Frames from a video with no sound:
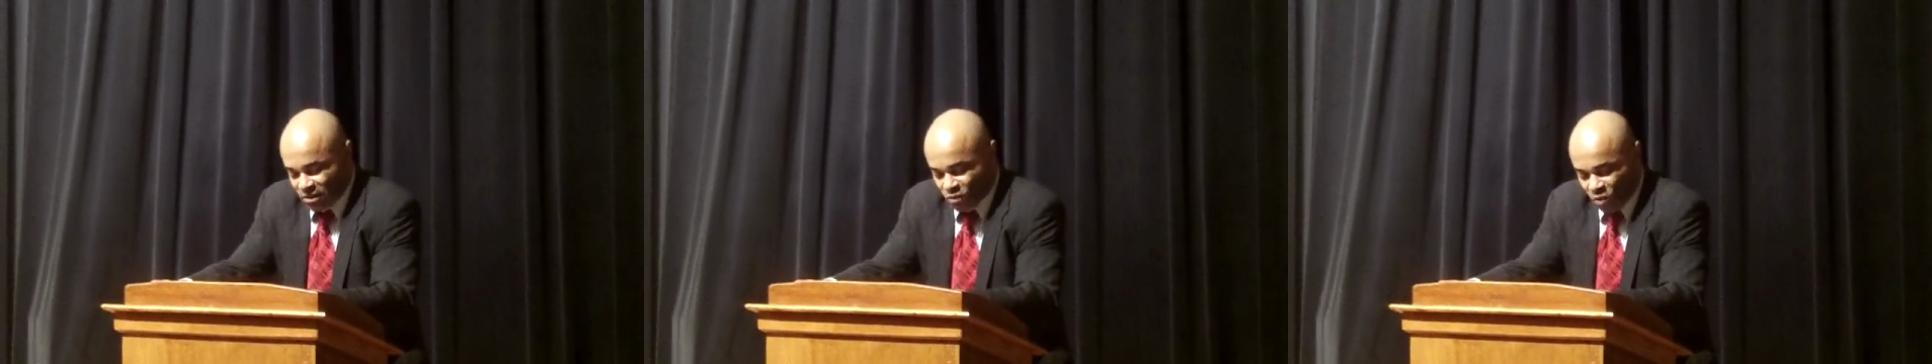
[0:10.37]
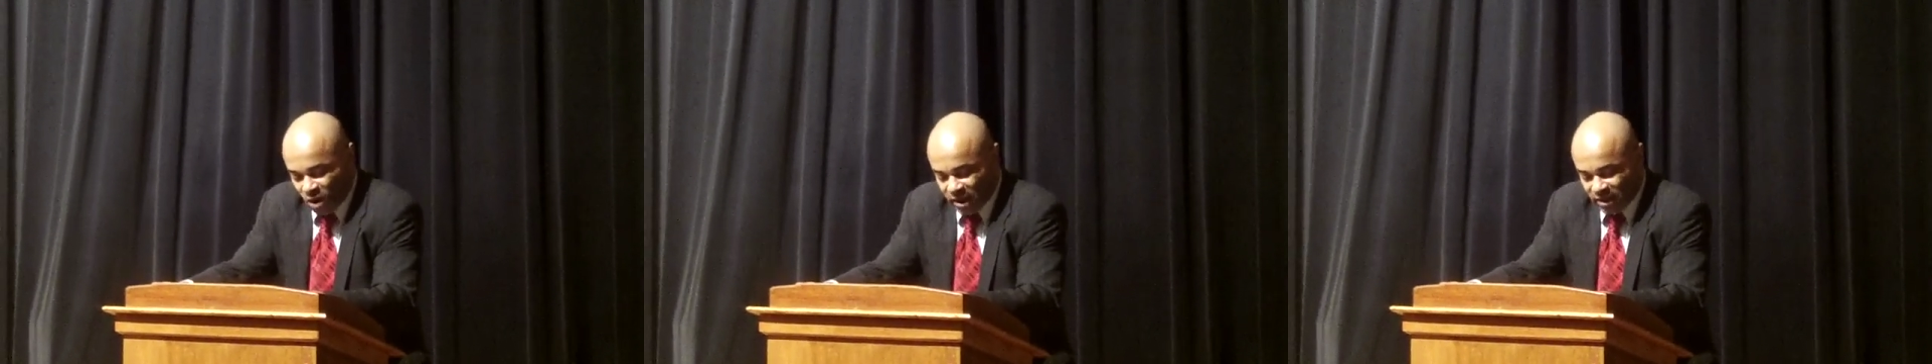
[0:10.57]

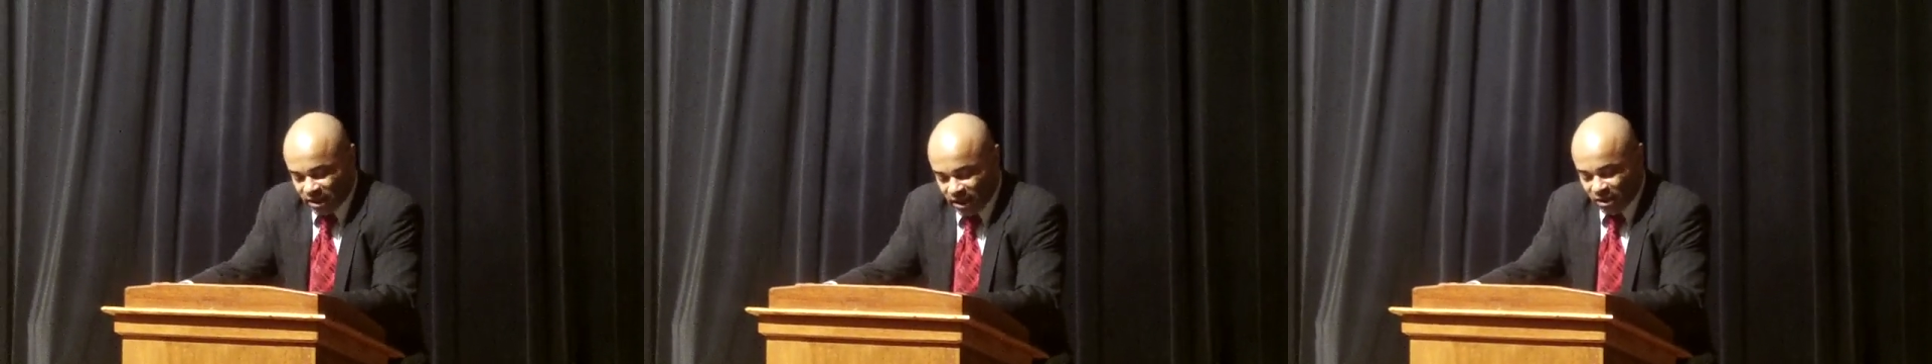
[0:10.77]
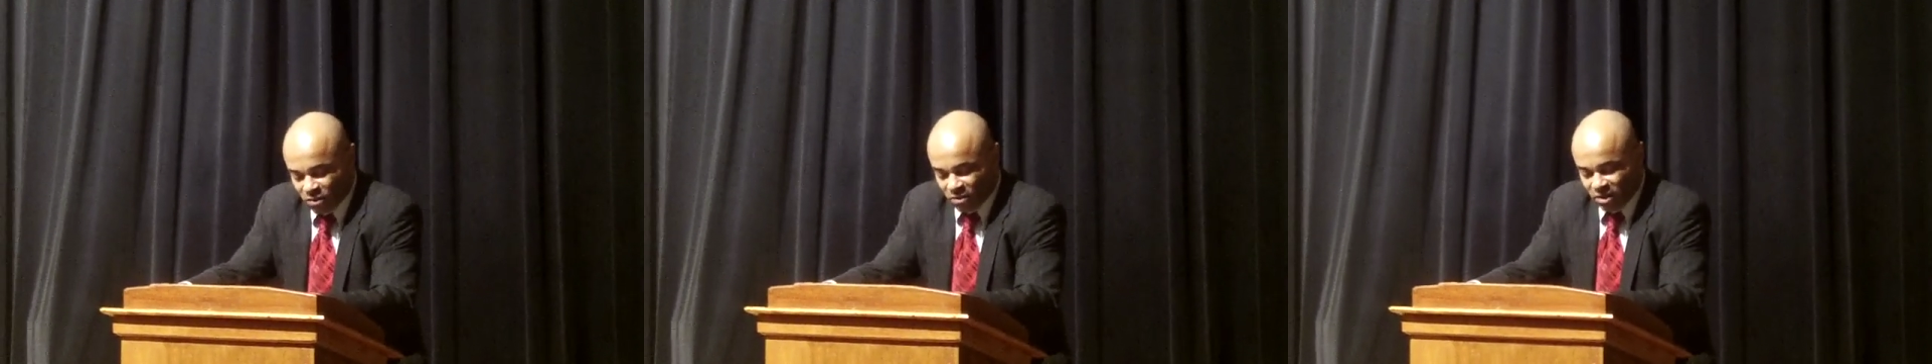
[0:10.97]
and one
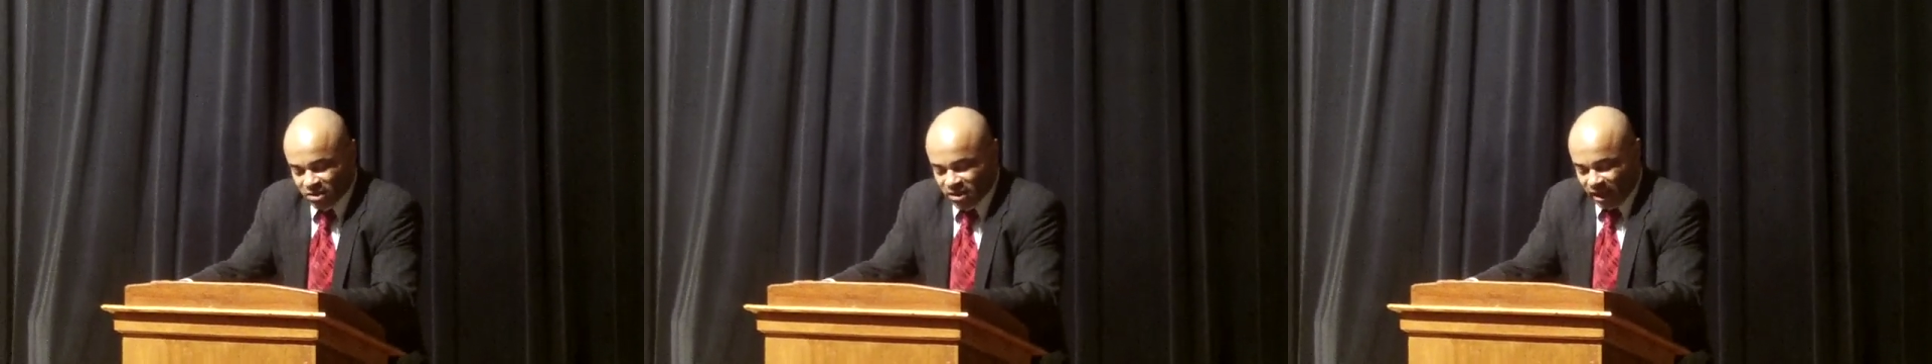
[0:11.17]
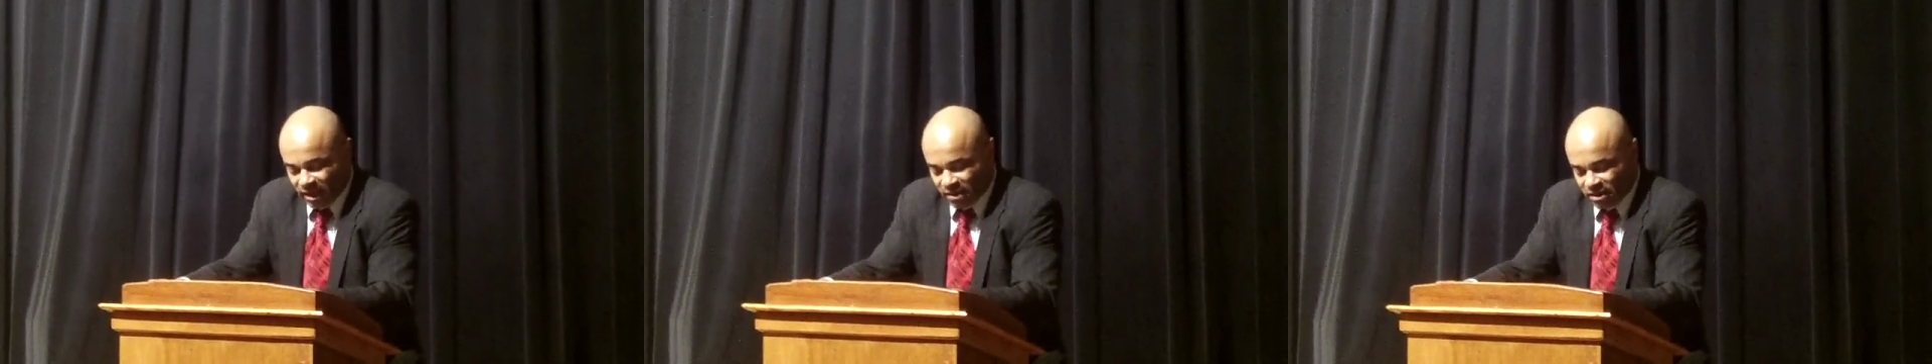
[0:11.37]
kid who
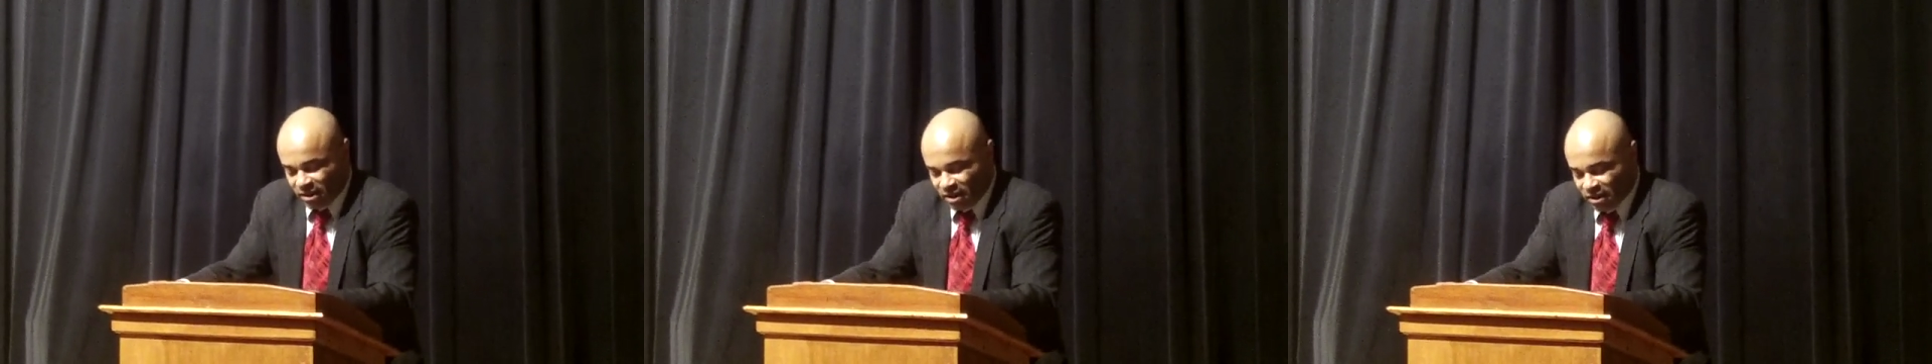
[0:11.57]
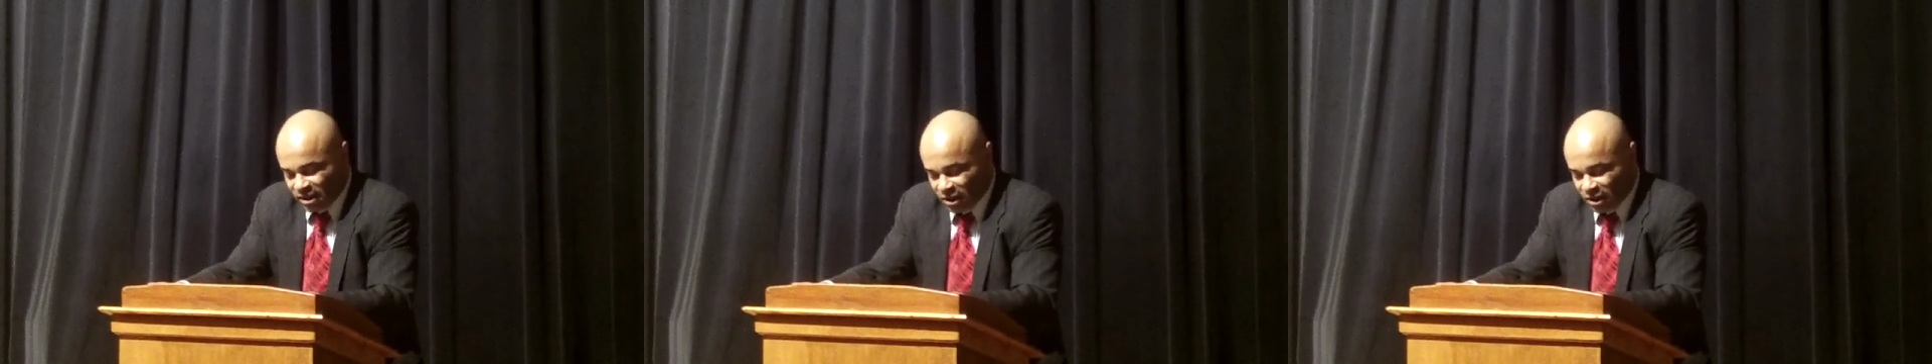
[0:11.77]
looked Indian,